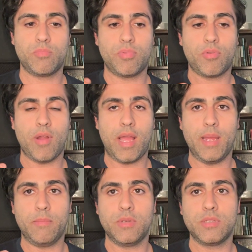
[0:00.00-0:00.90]

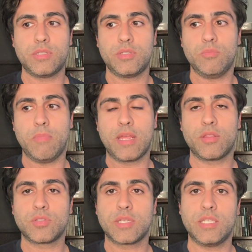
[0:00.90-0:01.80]
primed to make
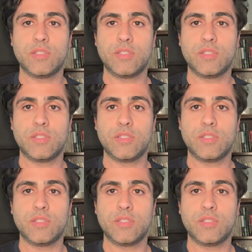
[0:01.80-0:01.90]
those kinds